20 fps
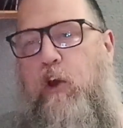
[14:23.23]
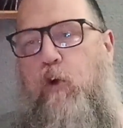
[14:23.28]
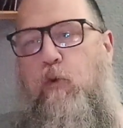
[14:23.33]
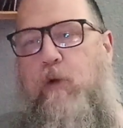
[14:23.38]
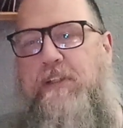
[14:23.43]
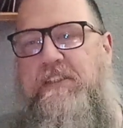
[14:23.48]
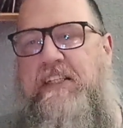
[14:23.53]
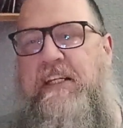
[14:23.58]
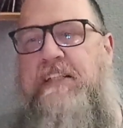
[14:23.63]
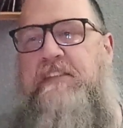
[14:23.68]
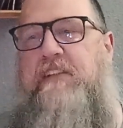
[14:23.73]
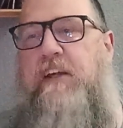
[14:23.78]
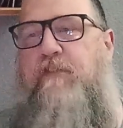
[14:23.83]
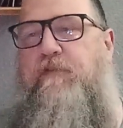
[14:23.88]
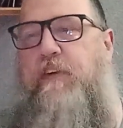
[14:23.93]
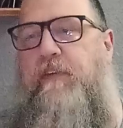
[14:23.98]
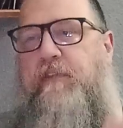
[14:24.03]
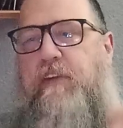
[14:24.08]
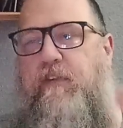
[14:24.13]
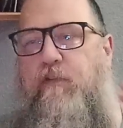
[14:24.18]
which is a
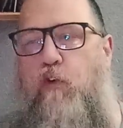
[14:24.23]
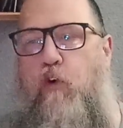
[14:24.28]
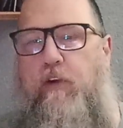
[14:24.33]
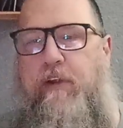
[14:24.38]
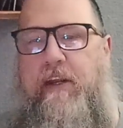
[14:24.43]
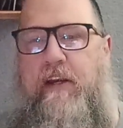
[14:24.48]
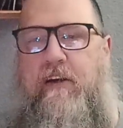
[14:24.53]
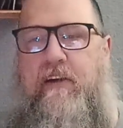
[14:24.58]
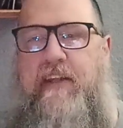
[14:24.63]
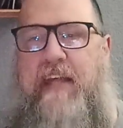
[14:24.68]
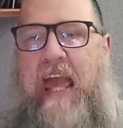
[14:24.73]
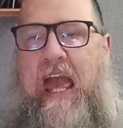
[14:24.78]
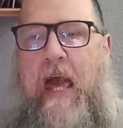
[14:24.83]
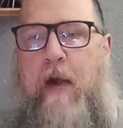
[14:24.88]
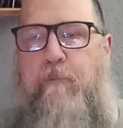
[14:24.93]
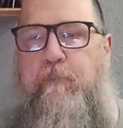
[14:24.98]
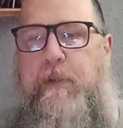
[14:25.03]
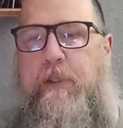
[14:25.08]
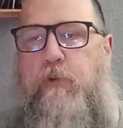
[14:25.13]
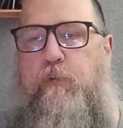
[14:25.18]
54-year
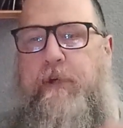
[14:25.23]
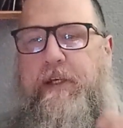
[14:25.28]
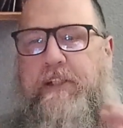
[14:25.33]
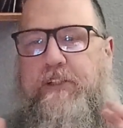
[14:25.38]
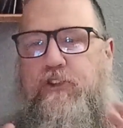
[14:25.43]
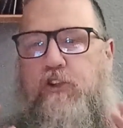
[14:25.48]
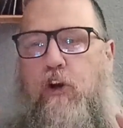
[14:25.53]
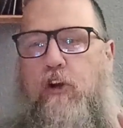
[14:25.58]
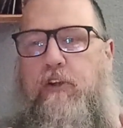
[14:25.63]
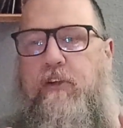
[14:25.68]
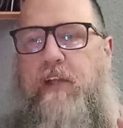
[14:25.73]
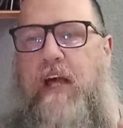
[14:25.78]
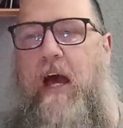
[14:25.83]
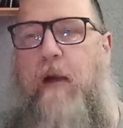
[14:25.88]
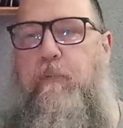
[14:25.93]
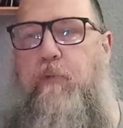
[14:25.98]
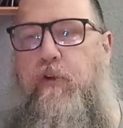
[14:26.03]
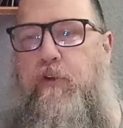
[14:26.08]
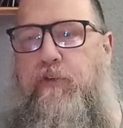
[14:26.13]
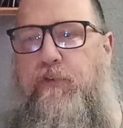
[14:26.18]
gap between chart
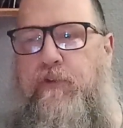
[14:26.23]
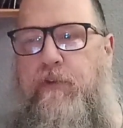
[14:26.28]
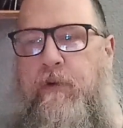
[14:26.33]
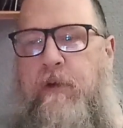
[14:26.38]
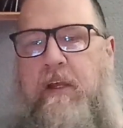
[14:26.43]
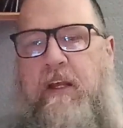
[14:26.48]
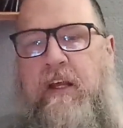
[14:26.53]
toppers.